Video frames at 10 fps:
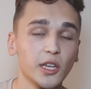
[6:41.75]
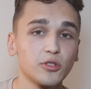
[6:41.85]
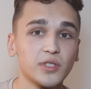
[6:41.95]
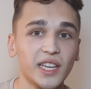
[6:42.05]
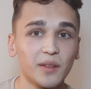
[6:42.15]
It
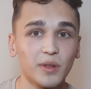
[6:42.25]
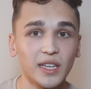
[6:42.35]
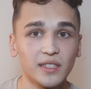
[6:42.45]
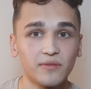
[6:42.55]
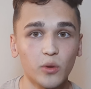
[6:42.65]
should take
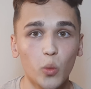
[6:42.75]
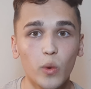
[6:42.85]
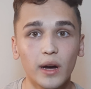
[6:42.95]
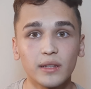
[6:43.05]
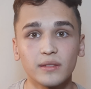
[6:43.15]
place from
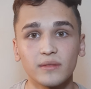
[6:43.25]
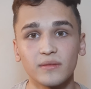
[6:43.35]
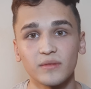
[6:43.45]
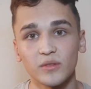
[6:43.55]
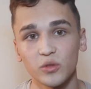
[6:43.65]

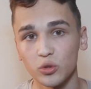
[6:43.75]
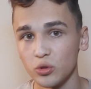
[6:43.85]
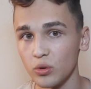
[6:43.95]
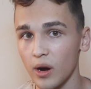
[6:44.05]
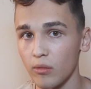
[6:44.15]
1 to
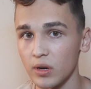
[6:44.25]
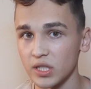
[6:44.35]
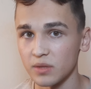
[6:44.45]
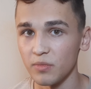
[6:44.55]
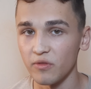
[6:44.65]
2
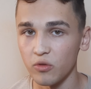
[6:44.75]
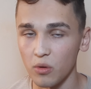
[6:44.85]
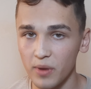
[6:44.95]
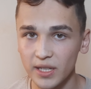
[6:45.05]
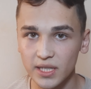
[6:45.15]
hours
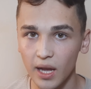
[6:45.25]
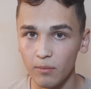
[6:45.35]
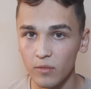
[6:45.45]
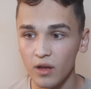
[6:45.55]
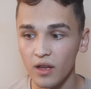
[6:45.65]
before
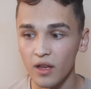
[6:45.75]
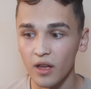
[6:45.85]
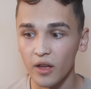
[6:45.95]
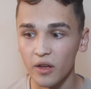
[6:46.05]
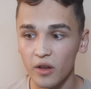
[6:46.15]
bedtime
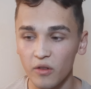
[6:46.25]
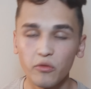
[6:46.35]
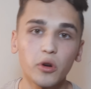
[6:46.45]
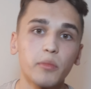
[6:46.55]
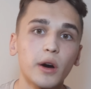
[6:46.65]

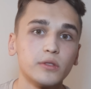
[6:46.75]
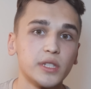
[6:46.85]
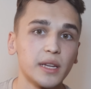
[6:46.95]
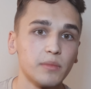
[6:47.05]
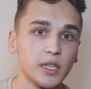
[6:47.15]
for about
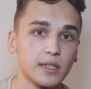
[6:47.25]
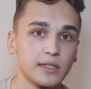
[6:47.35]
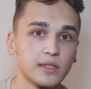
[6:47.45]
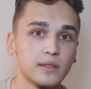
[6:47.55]
10 minutes.